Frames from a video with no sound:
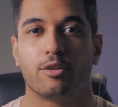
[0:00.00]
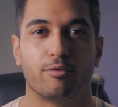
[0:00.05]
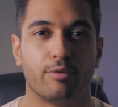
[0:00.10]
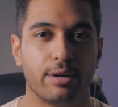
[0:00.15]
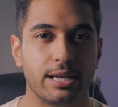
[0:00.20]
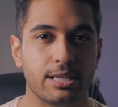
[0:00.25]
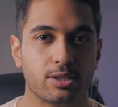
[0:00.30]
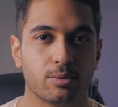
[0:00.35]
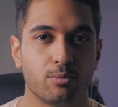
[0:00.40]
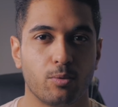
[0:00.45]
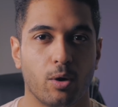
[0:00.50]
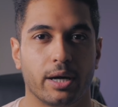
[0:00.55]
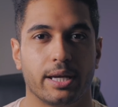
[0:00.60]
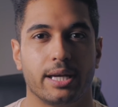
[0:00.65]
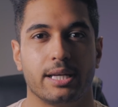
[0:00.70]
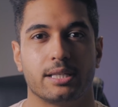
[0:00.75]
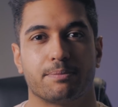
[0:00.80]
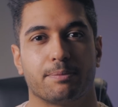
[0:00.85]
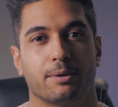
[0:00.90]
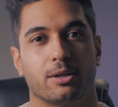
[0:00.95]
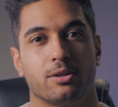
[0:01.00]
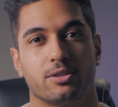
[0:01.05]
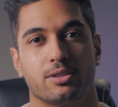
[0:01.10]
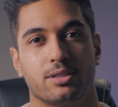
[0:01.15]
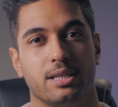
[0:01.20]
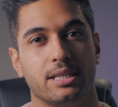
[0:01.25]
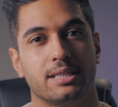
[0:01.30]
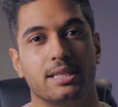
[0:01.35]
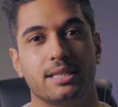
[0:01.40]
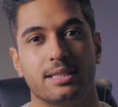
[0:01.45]
The reason why is because
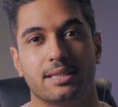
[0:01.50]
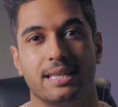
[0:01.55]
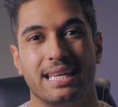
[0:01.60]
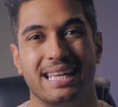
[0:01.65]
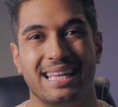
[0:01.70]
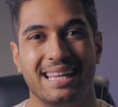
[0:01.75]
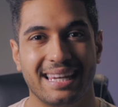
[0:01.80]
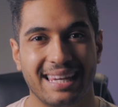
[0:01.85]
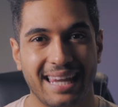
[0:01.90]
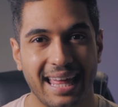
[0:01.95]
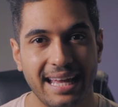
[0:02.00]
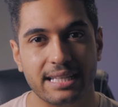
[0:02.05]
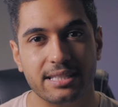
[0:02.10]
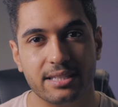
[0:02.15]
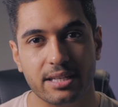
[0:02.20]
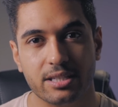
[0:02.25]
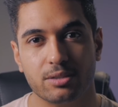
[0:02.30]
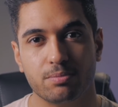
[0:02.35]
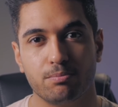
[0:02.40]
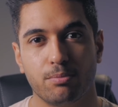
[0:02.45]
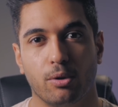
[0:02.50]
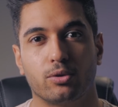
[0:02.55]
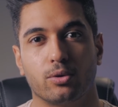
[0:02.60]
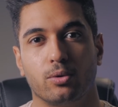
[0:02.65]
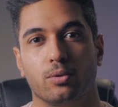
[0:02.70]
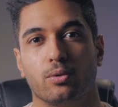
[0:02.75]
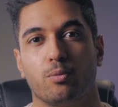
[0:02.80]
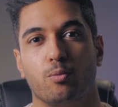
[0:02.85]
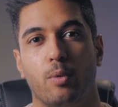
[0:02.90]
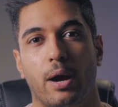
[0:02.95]
this is the latest
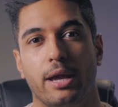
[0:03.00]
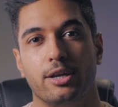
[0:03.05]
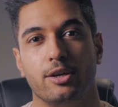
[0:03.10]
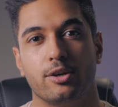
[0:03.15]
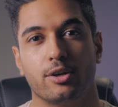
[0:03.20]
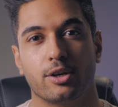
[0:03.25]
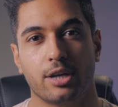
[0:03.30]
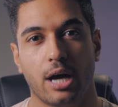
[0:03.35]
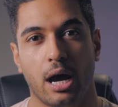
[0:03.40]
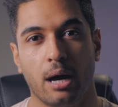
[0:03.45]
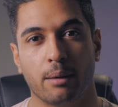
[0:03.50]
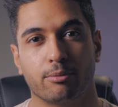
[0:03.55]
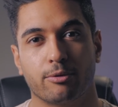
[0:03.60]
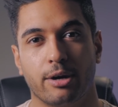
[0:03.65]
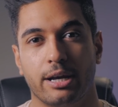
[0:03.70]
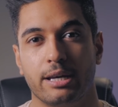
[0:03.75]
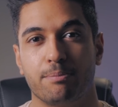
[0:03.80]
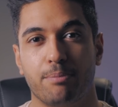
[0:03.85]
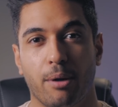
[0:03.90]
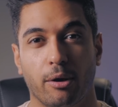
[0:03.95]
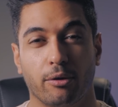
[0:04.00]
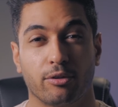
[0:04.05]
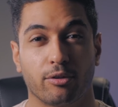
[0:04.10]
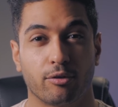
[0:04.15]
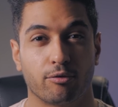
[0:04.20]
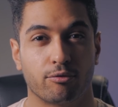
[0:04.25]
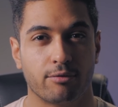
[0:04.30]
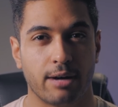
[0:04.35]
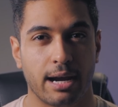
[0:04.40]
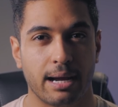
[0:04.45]
model where you could upgrade both
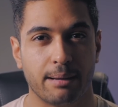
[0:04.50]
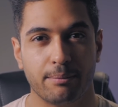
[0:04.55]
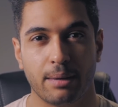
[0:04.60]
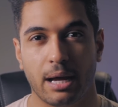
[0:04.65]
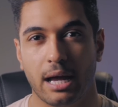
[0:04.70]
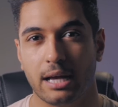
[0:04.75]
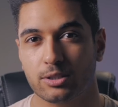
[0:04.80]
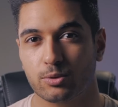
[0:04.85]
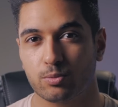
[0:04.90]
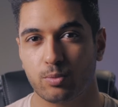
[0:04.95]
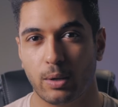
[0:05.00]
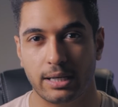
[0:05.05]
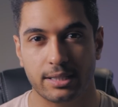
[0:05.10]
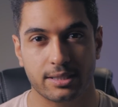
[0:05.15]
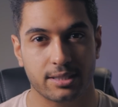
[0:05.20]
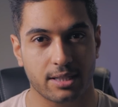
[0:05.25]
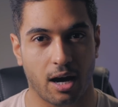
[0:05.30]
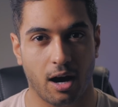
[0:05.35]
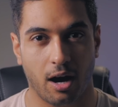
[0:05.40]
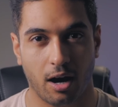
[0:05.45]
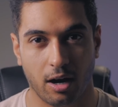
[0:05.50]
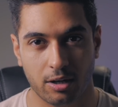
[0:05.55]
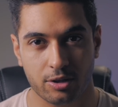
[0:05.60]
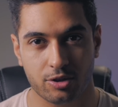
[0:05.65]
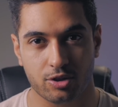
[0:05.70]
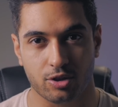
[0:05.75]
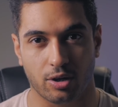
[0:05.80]
the RAM as well as the hard